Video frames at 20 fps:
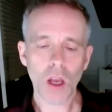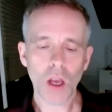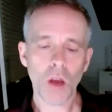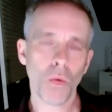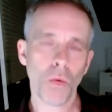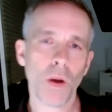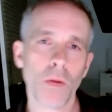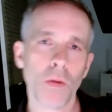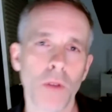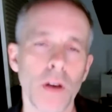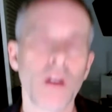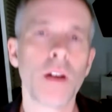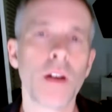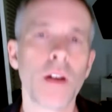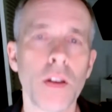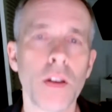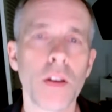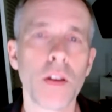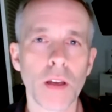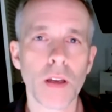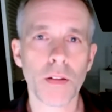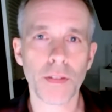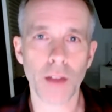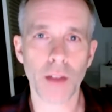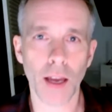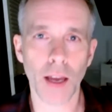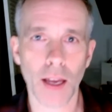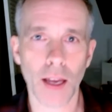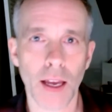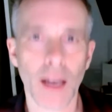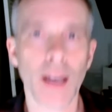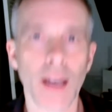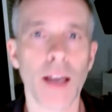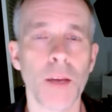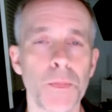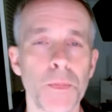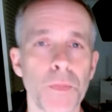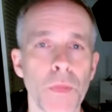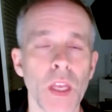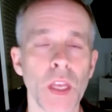when we're doing
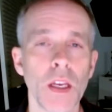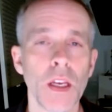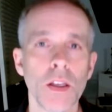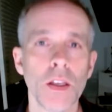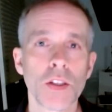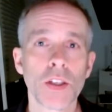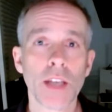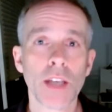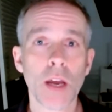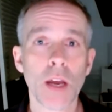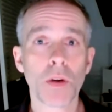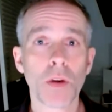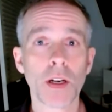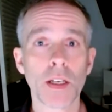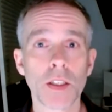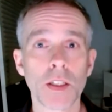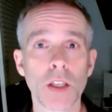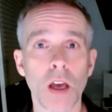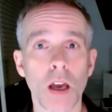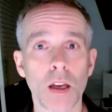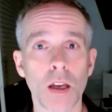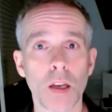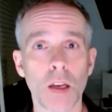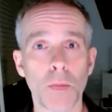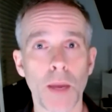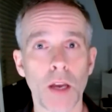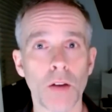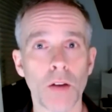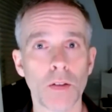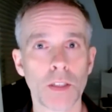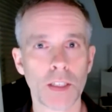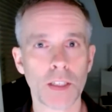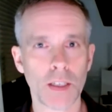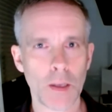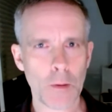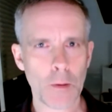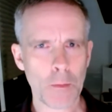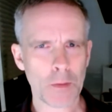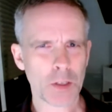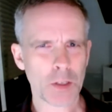so now we're going to talk about,
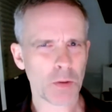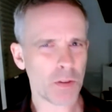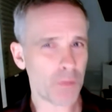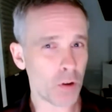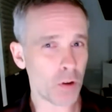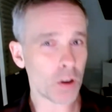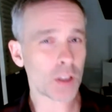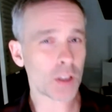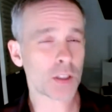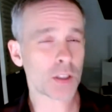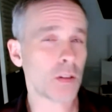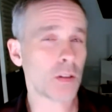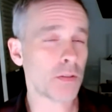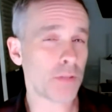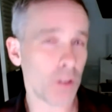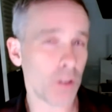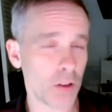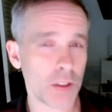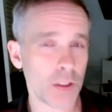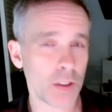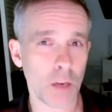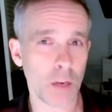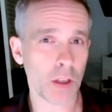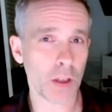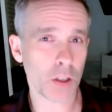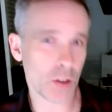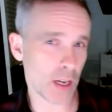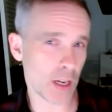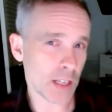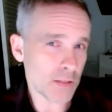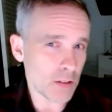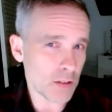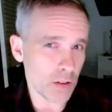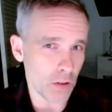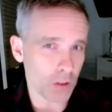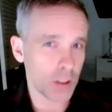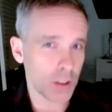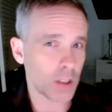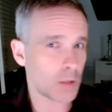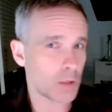should we focus on the frozen embryo transfer?
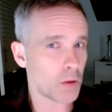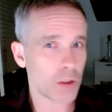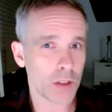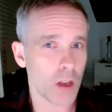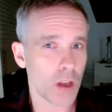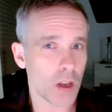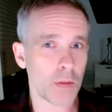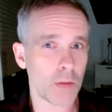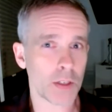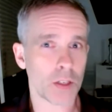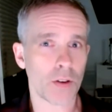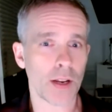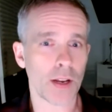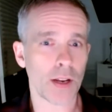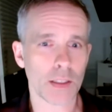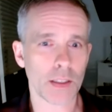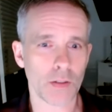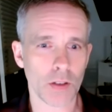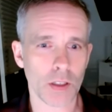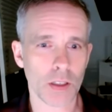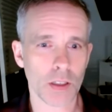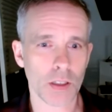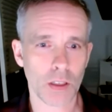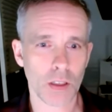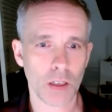Those are the most common transfers.